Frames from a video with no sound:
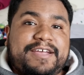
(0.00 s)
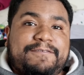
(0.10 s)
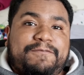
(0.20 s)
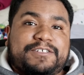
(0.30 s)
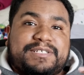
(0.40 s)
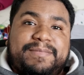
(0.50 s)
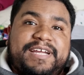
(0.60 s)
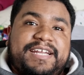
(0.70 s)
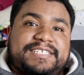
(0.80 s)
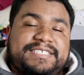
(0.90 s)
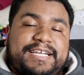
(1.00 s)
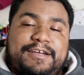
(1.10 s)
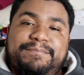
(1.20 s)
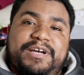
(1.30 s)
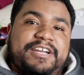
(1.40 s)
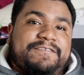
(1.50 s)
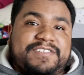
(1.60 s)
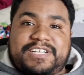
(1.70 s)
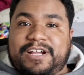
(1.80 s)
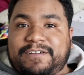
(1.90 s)
For somebody that's like a budding
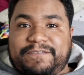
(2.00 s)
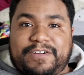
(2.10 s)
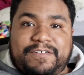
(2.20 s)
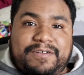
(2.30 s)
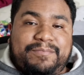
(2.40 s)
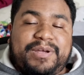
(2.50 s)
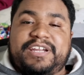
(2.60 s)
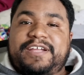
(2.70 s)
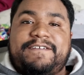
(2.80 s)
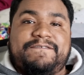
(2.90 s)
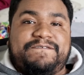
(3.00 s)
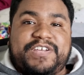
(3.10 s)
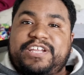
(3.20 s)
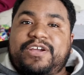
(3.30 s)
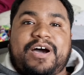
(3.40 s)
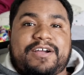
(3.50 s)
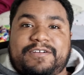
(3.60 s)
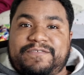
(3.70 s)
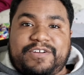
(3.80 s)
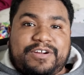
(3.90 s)
photographer, budding
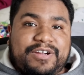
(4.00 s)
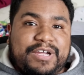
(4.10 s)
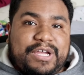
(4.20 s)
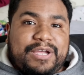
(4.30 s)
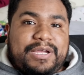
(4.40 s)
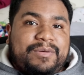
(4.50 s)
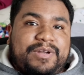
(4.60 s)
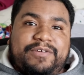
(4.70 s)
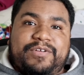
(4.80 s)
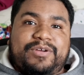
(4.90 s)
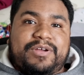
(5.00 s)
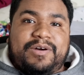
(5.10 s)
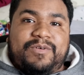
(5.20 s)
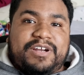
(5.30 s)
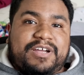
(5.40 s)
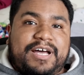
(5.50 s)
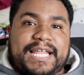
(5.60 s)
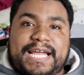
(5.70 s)
videographer, whatever you want to call it.